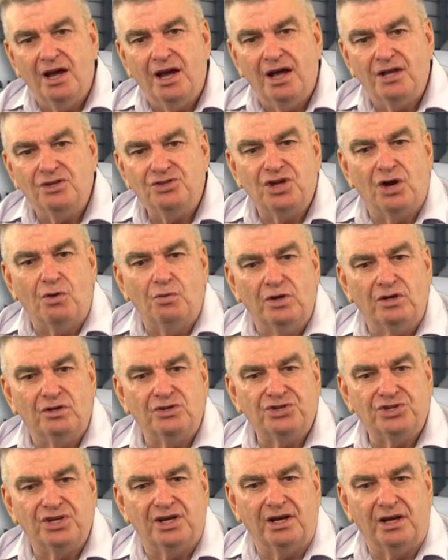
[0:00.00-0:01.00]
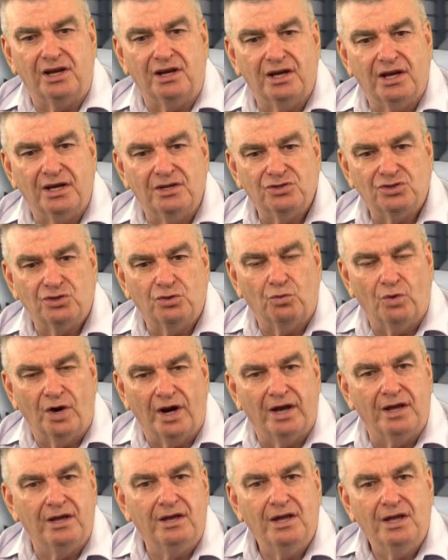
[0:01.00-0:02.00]
And so we'll see as the
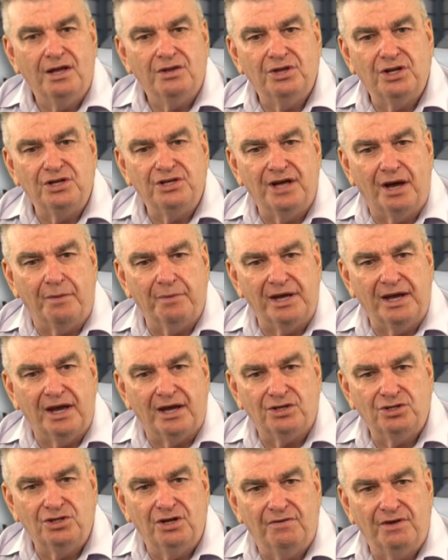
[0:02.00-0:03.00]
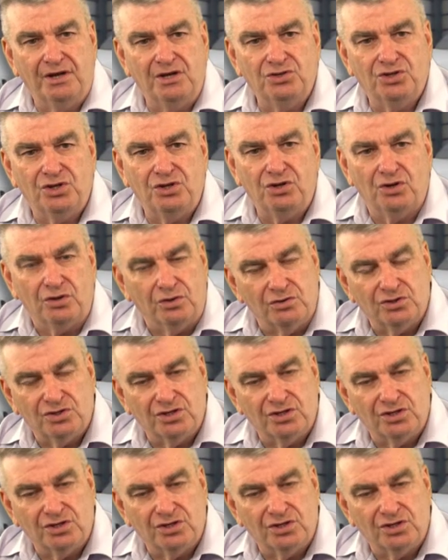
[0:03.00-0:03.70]
way the dummy activities are used.